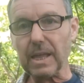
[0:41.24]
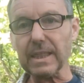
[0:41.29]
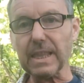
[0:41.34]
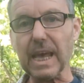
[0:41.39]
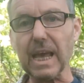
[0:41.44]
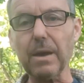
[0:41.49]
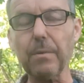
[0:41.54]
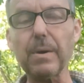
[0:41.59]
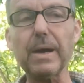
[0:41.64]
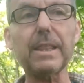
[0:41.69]

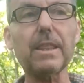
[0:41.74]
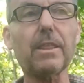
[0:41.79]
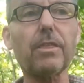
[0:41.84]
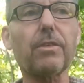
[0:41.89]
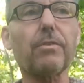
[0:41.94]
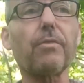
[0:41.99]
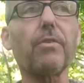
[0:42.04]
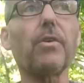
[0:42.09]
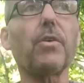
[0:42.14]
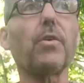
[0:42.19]
they went
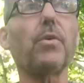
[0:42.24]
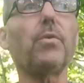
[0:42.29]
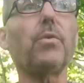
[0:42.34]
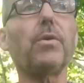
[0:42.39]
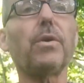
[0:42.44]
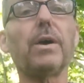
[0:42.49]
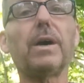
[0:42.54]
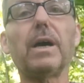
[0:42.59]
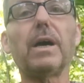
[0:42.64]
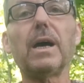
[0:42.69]

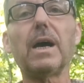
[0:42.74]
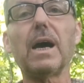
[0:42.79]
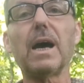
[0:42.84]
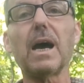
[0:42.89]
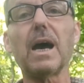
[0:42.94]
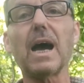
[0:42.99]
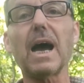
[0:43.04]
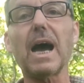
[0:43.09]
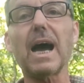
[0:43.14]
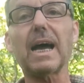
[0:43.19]
through
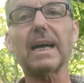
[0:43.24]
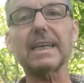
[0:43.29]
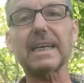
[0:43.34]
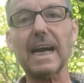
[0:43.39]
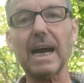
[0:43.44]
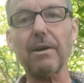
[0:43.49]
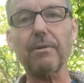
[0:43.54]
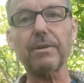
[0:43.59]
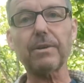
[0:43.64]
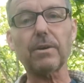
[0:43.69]
and
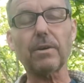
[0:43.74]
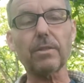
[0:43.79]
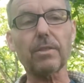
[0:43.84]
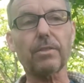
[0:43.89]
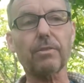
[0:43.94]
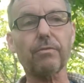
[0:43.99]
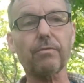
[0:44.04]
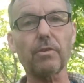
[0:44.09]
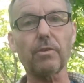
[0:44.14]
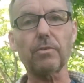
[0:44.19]
carried on
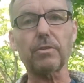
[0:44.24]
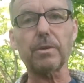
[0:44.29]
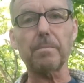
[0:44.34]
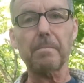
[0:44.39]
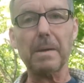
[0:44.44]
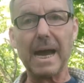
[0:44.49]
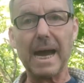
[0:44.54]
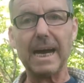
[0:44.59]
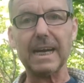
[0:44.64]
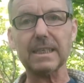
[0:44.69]
through the
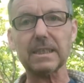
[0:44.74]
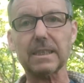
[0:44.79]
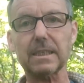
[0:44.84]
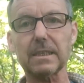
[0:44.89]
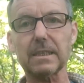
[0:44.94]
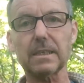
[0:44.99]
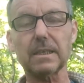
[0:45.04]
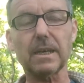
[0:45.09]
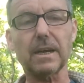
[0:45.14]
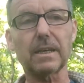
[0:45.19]

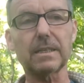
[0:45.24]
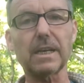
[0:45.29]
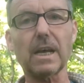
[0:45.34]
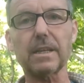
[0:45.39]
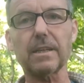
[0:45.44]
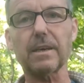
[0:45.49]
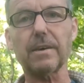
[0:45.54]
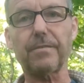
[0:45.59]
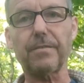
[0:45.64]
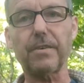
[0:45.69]
mat
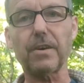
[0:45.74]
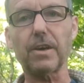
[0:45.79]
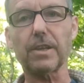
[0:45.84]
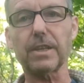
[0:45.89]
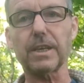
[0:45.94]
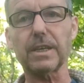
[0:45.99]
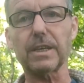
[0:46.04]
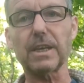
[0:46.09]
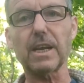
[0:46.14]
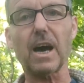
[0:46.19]
another
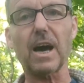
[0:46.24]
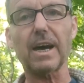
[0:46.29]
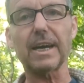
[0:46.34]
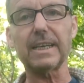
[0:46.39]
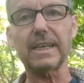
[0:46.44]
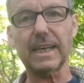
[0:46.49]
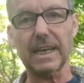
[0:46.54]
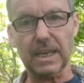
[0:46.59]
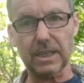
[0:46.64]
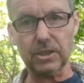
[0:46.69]
further
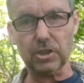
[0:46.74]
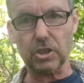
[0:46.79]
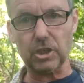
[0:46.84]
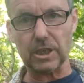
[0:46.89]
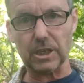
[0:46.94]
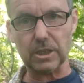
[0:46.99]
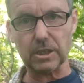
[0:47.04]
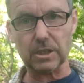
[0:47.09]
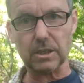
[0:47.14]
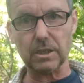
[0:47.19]
9
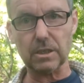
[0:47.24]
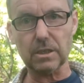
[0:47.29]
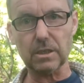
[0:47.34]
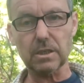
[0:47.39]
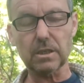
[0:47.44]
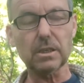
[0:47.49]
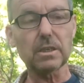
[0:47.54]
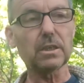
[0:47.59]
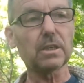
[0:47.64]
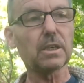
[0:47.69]
inches,
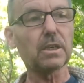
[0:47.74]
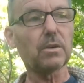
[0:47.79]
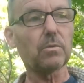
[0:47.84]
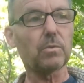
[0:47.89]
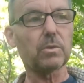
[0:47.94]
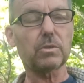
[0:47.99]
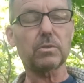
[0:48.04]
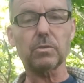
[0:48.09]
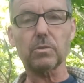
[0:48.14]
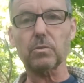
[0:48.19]

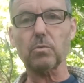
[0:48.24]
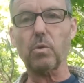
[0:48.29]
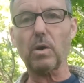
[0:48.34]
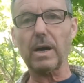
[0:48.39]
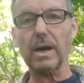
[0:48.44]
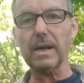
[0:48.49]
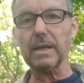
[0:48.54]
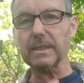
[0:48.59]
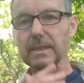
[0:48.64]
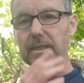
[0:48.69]
which was
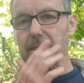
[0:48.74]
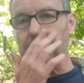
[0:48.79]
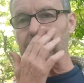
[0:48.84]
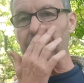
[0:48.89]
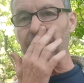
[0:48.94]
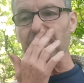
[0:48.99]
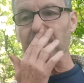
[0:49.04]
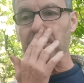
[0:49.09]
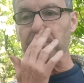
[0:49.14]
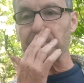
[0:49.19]
quite
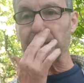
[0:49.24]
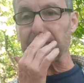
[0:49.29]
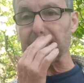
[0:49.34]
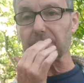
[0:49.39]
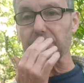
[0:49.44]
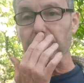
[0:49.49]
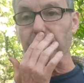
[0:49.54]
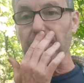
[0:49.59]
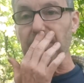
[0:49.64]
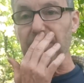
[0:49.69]
serious
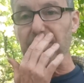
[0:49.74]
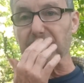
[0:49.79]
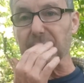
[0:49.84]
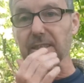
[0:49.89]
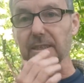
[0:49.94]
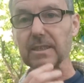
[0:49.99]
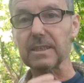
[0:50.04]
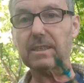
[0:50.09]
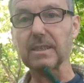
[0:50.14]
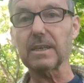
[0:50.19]

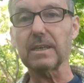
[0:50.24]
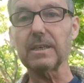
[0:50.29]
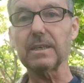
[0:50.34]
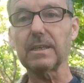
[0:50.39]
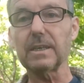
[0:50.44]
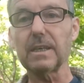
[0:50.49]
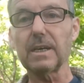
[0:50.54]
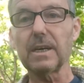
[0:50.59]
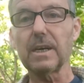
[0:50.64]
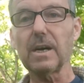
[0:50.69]
penetration.
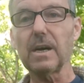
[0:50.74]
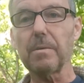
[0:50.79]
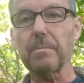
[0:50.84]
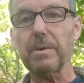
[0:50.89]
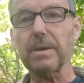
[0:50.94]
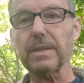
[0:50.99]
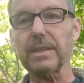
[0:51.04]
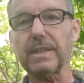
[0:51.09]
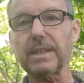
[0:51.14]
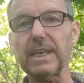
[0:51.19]

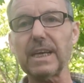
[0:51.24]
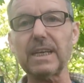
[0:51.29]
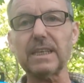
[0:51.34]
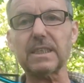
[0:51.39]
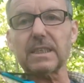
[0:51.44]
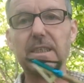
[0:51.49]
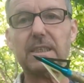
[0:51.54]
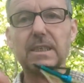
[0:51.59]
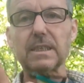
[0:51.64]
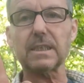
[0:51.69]
But
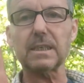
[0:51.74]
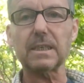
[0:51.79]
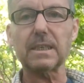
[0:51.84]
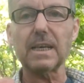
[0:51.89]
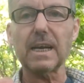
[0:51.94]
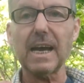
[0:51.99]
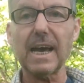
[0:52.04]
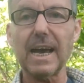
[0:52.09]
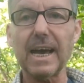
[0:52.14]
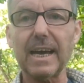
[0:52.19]
this
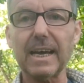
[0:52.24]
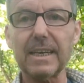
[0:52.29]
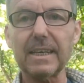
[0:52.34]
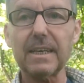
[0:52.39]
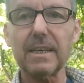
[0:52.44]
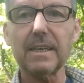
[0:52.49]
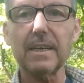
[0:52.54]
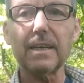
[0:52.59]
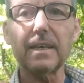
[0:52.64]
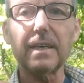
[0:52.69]

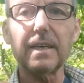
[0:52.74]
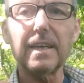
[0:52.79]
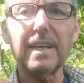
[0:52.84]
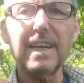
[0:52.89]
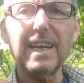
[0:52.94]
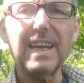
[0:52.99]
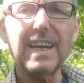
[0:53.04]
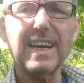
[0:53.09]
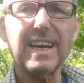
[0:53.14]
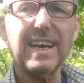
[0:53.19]
head
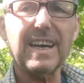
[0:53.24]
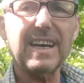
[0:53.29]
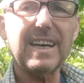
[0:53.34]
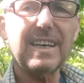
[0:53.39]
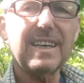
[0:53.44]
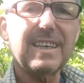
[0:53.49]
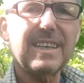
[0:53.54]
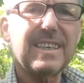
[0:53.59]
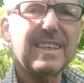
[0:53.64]
here,